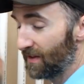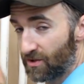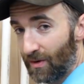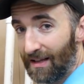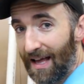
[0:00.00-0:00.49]

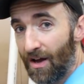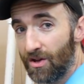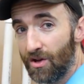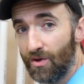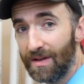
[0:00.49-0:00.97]
this will allow
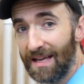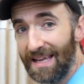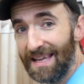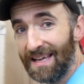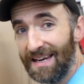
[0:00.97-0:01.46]
you to
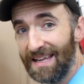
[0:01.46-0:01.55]
get in